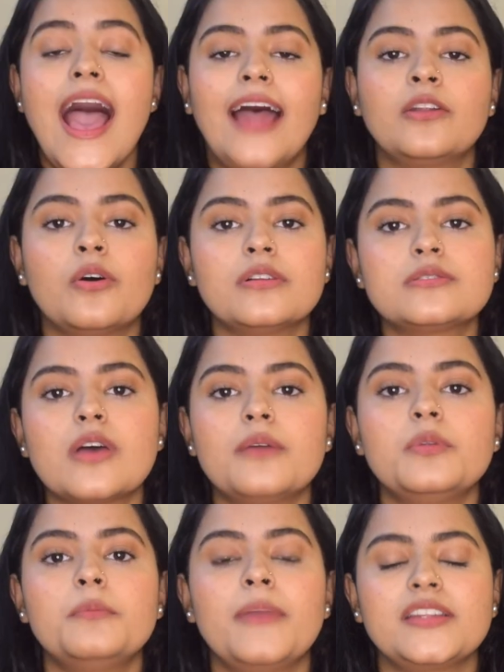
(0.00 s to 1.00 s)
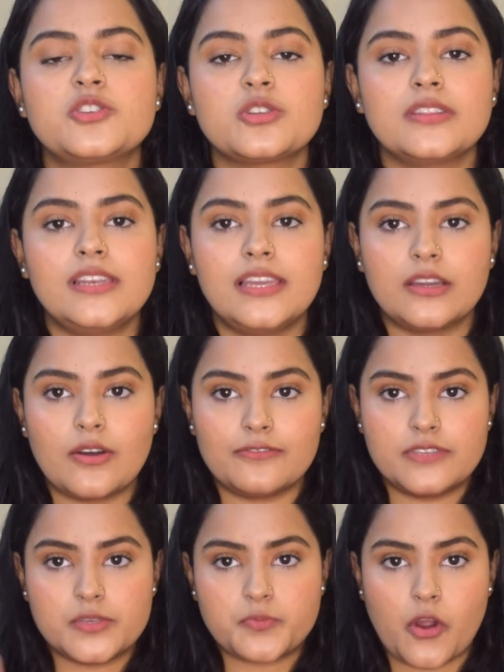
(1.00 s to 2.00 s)
And also I will mention the link of
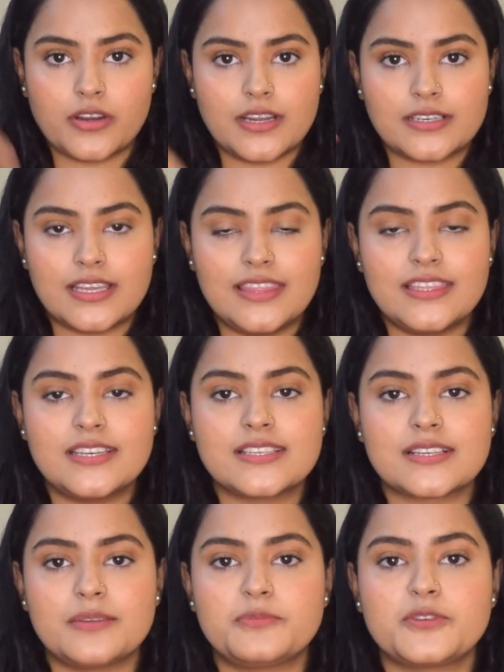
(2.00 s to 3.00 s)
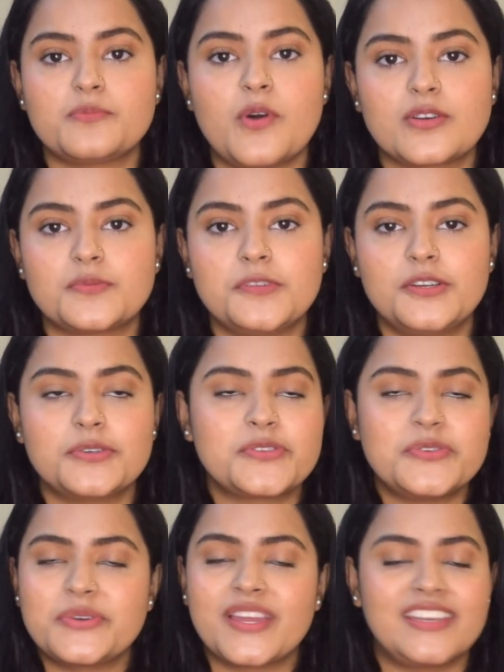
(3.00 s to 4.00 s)
this product in the description box below,
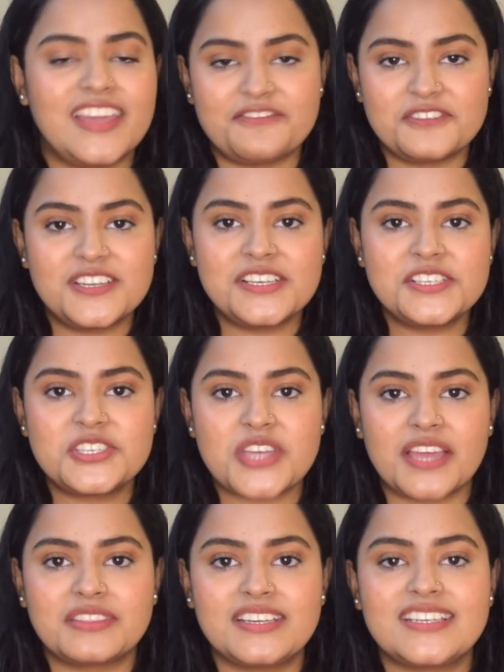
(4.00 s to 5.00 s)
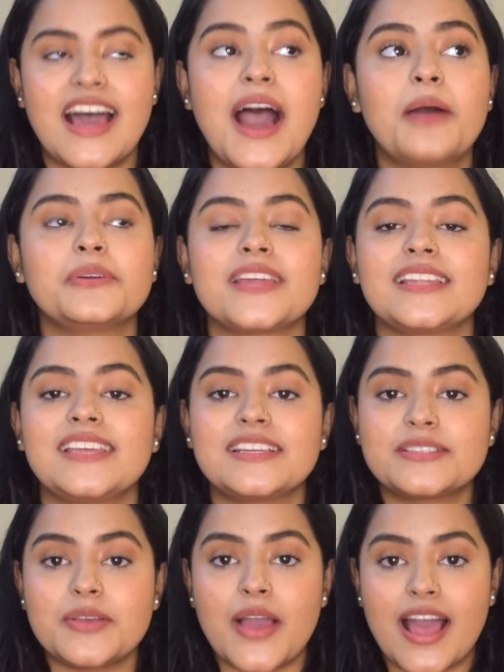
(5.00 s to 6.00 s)
so you can definitely check that out and
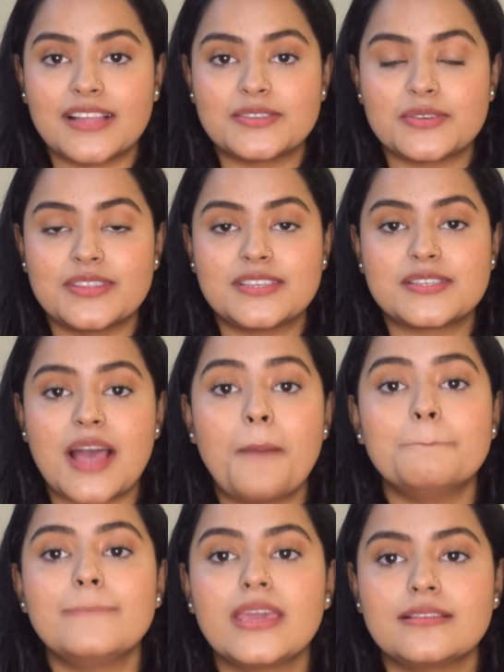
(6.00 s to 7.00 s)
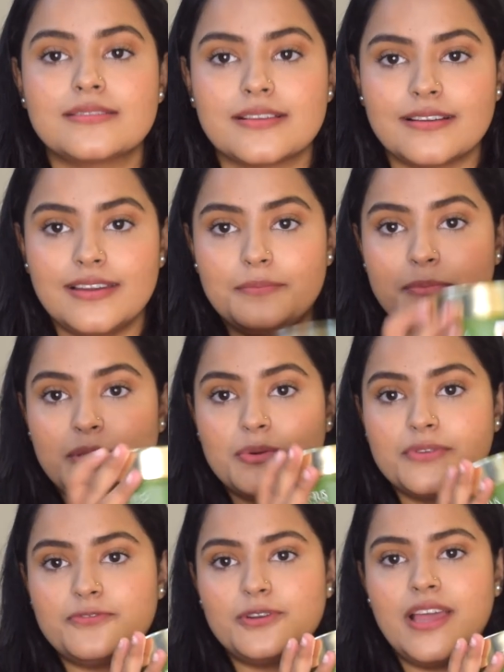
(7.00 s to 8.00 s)
get your hands on this amazingly
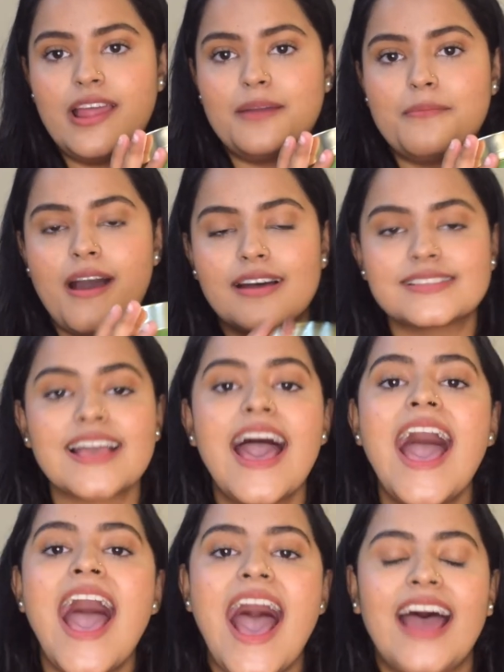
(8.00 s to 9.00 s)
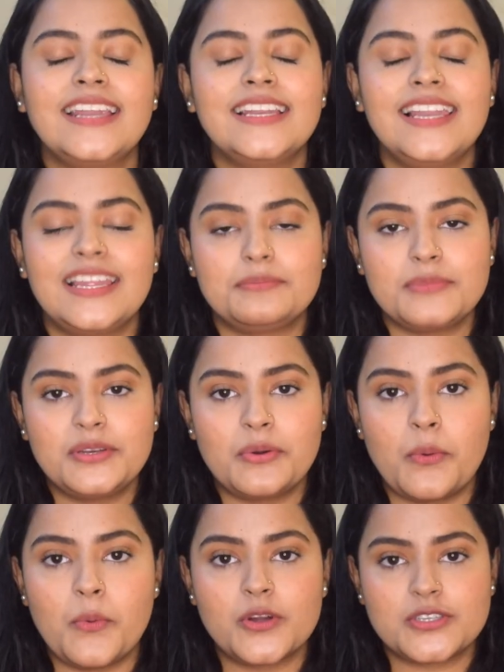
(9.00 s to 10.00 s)
beautiful hair mask and let me
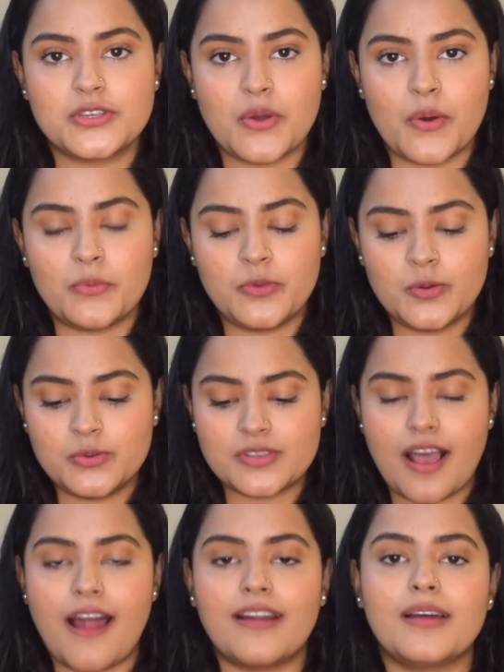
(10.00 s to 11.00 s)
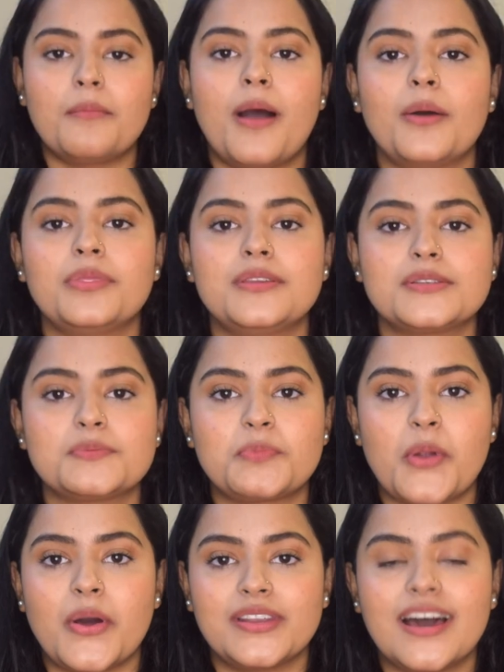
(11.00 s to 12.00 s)
know what your views are about this
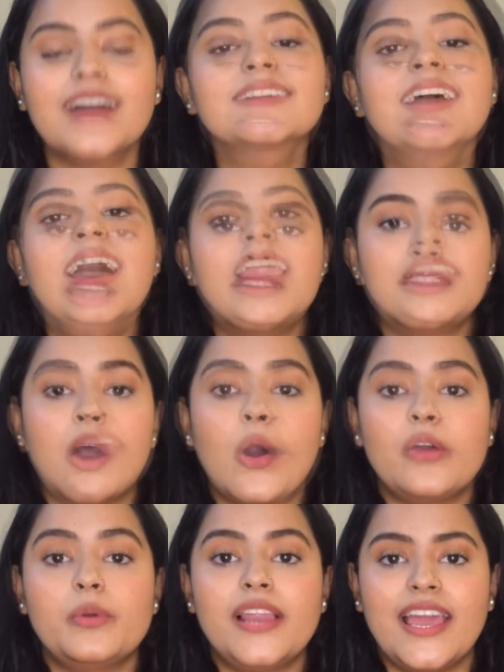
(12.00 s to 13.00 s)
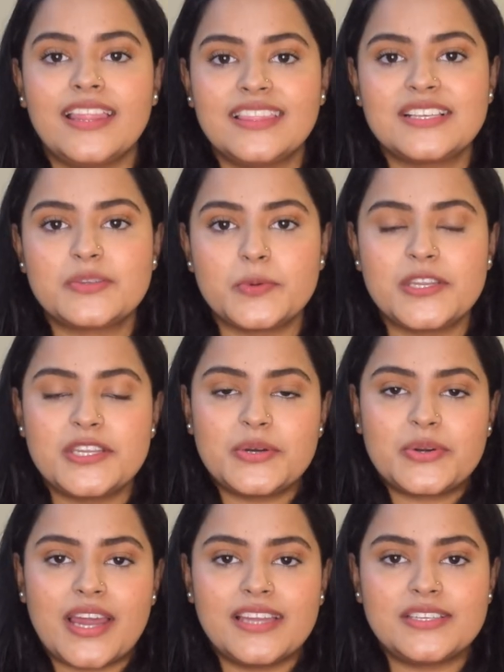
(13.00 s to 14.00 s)
product. Now I will end this video
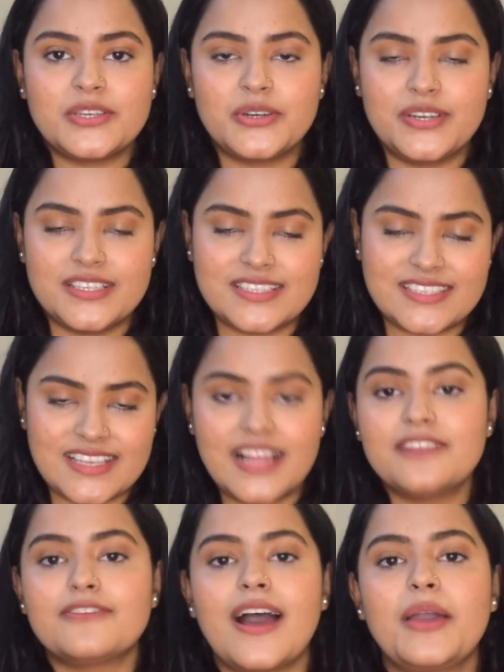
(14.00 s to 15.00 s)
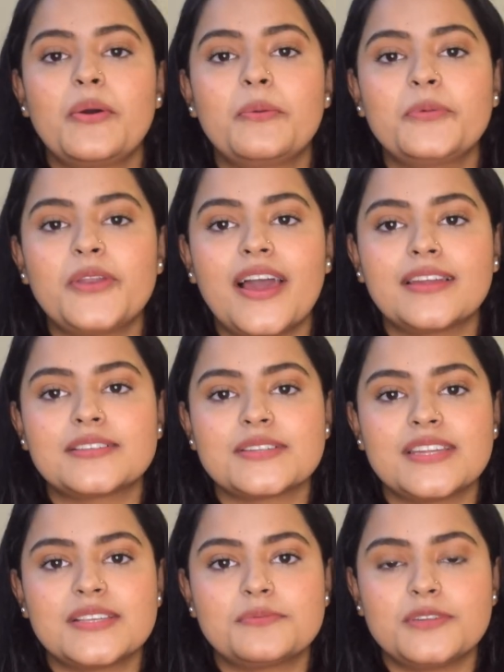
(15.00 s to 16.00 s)
right here itself. I hope you liked
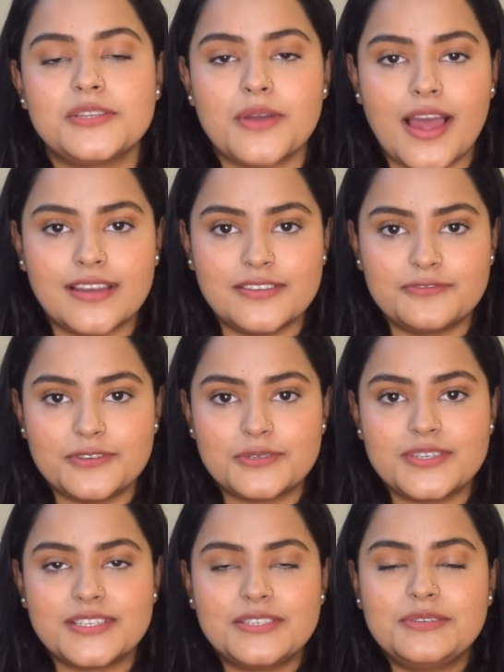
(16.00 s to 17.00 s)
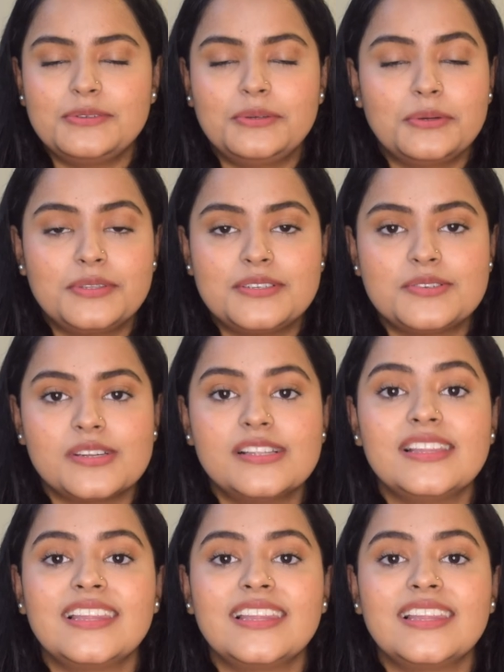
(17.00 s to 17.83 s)
today's video, and if you did, you know the drill.